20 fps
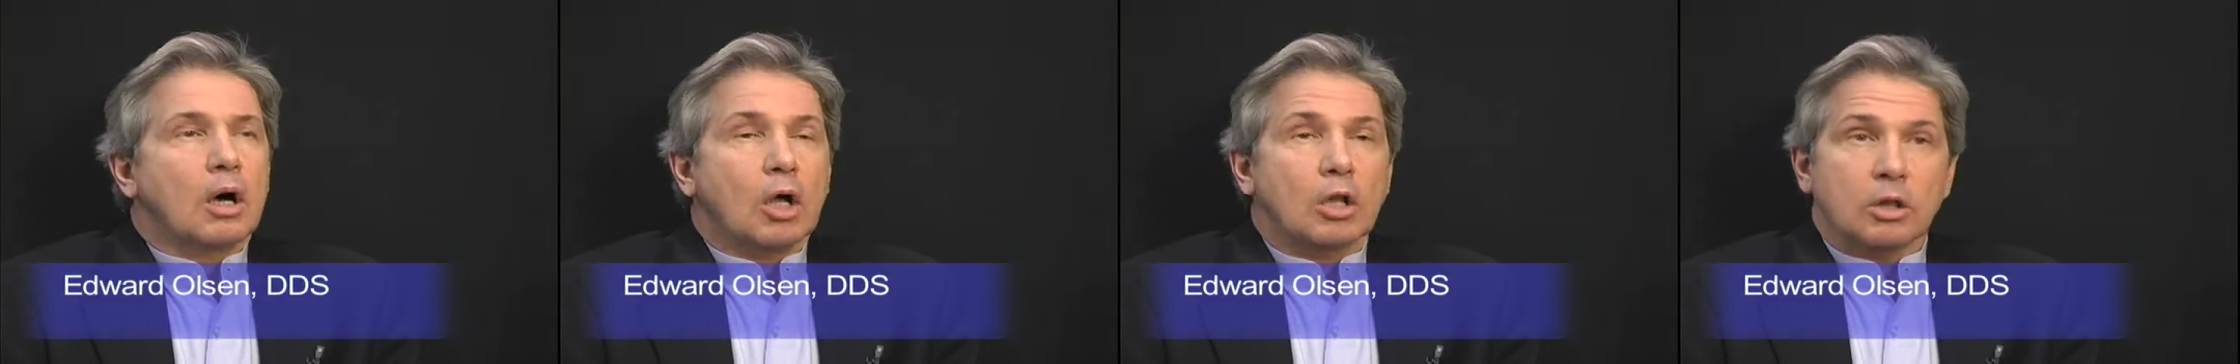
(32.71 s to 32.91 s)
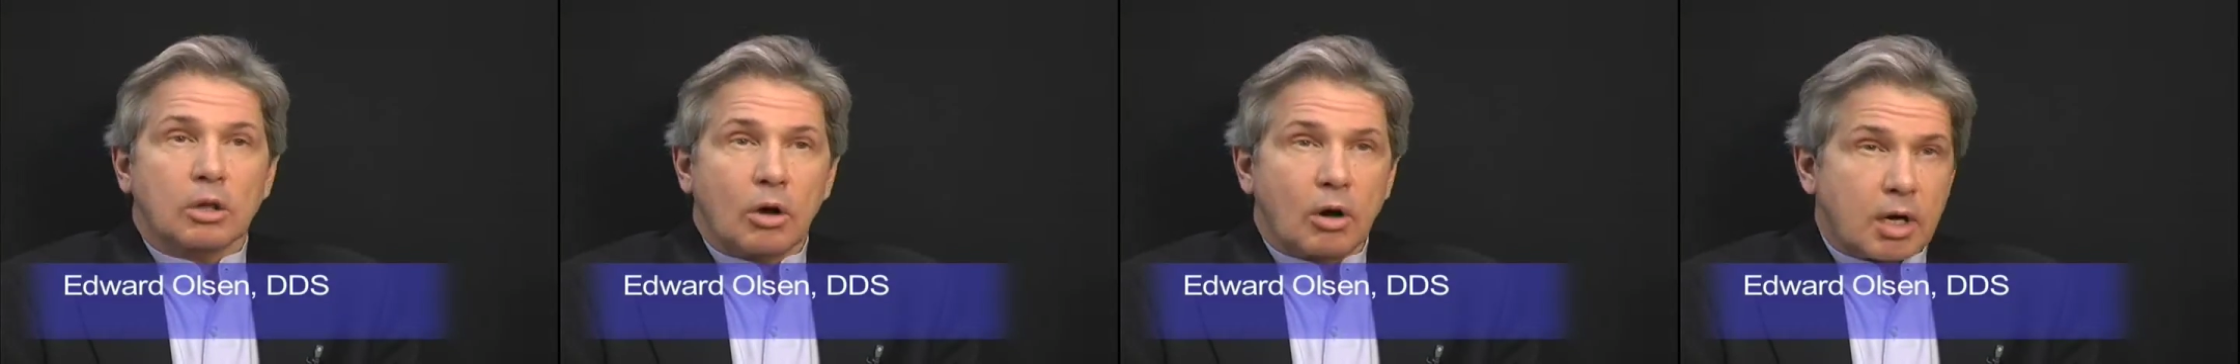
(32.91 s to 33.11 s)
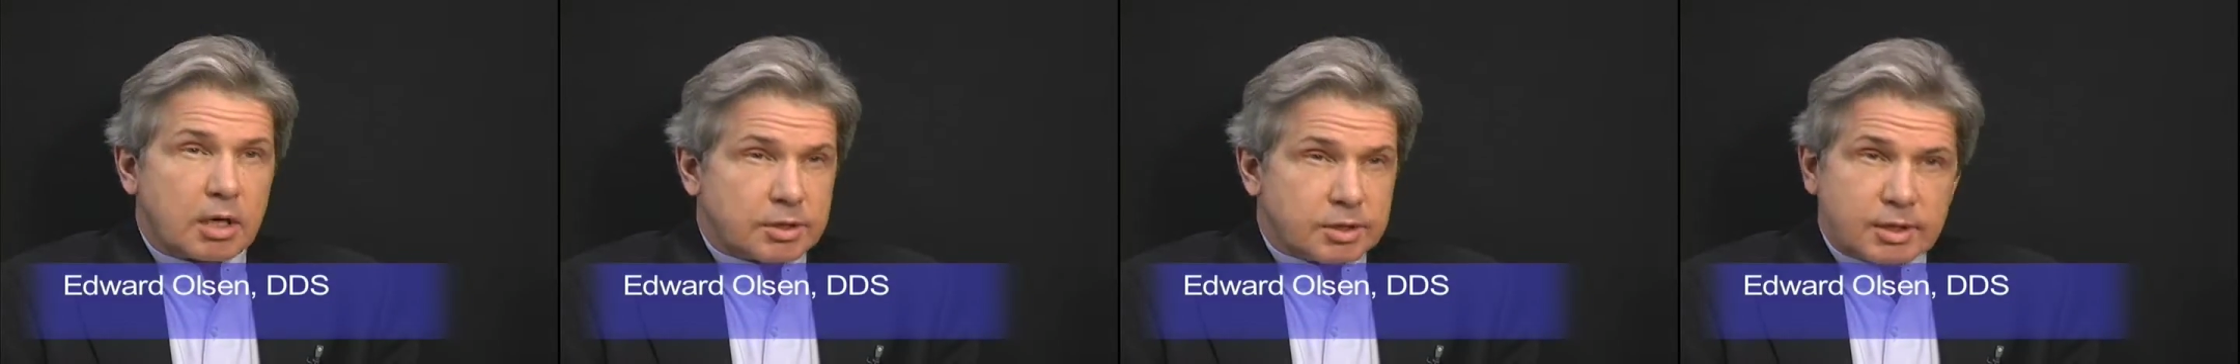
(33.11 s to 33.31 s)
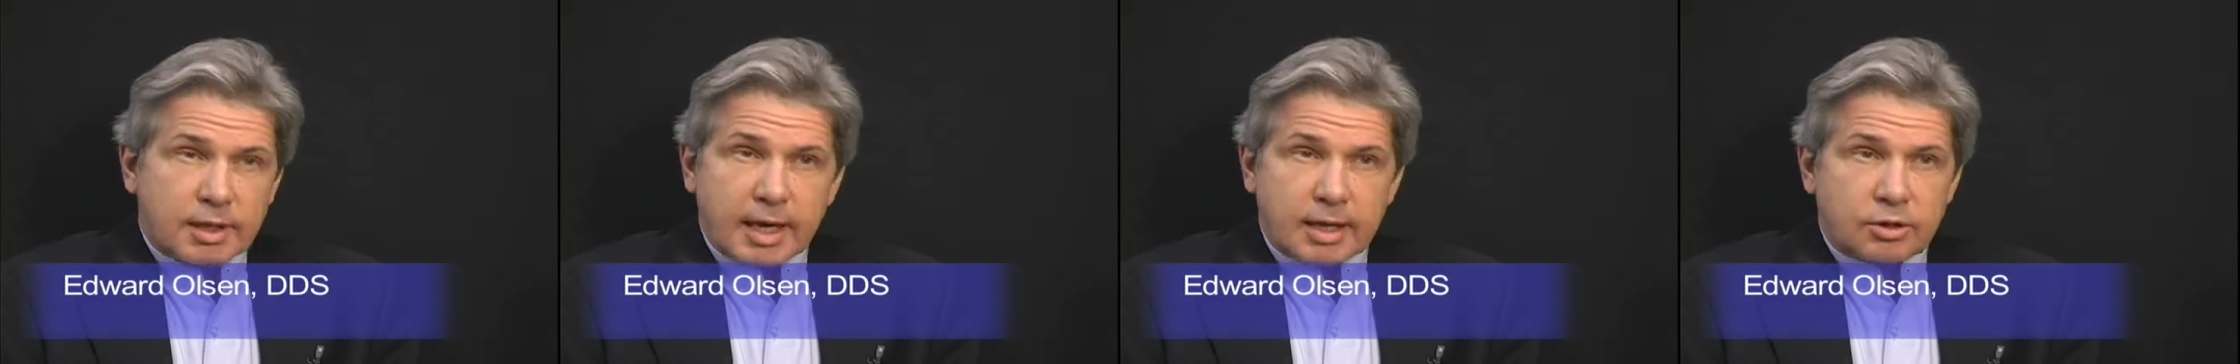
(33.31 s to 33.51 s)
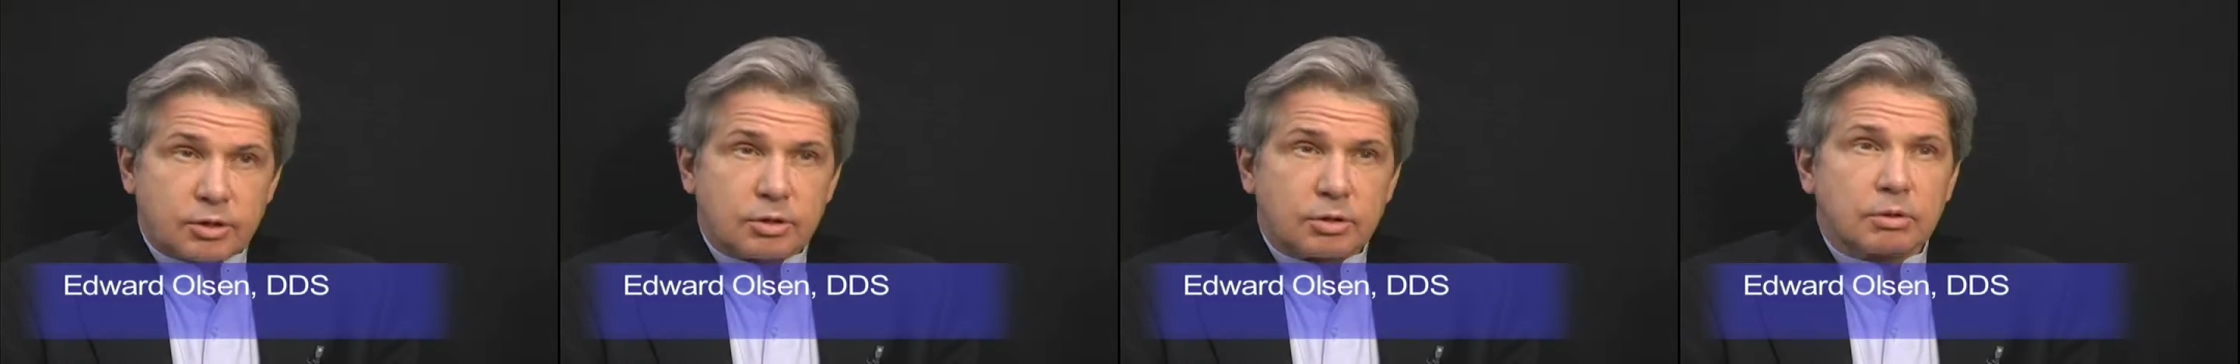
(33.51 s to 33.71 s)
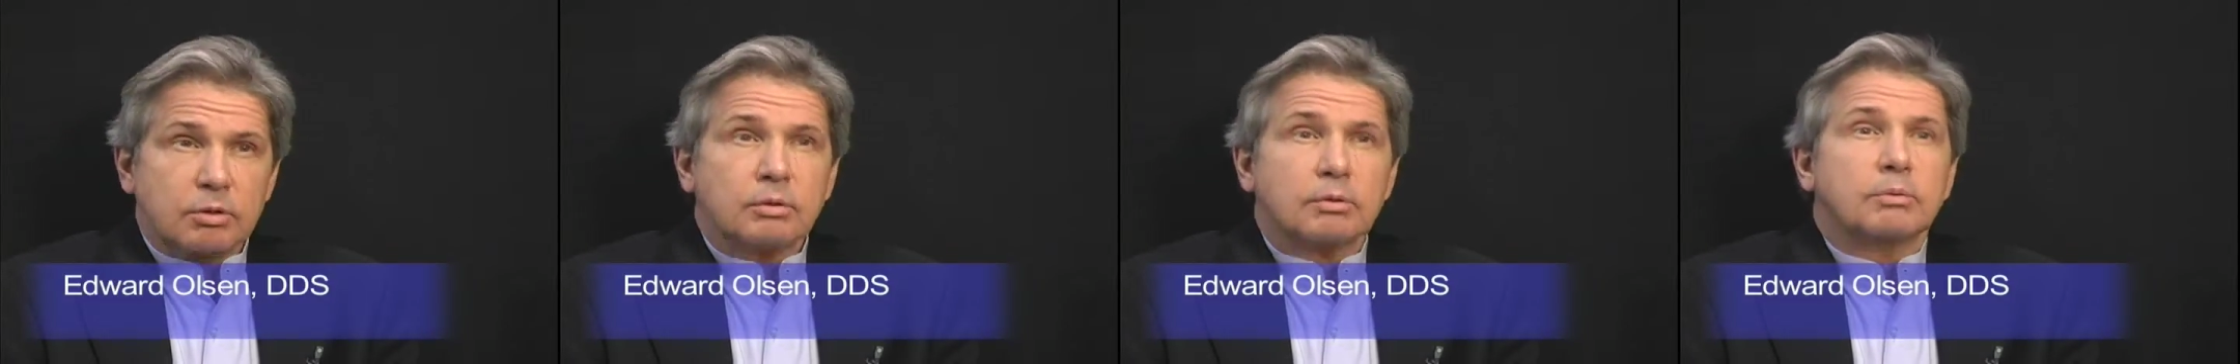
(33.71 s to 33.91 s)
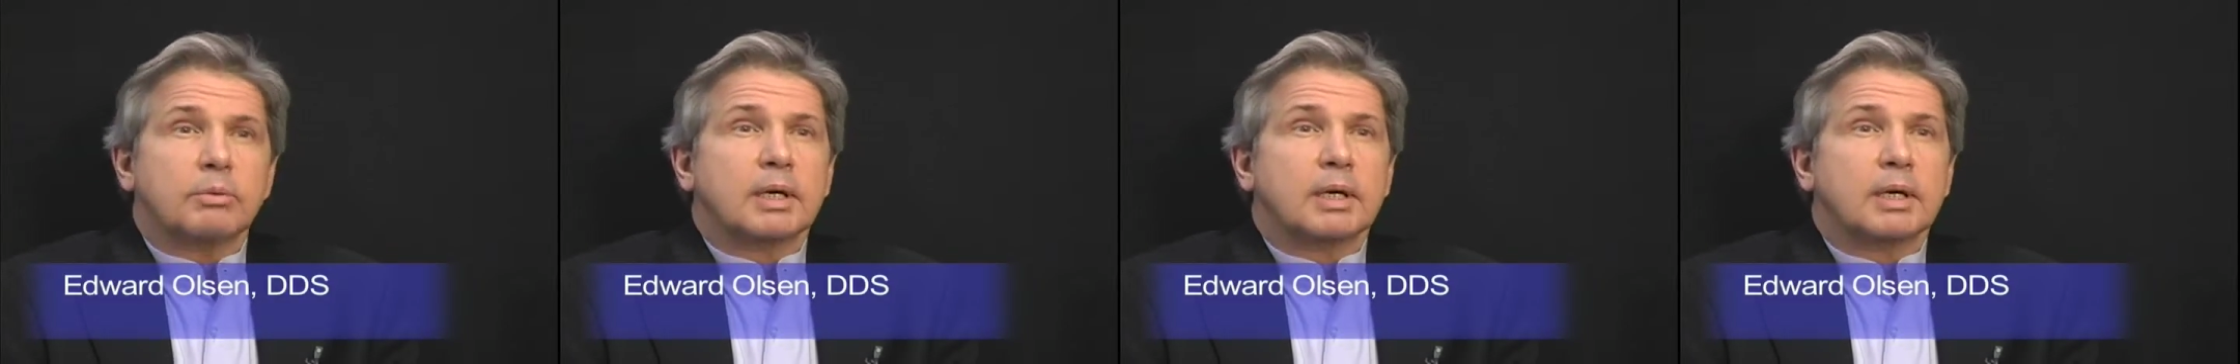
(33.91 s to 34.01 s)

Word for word: a large denture,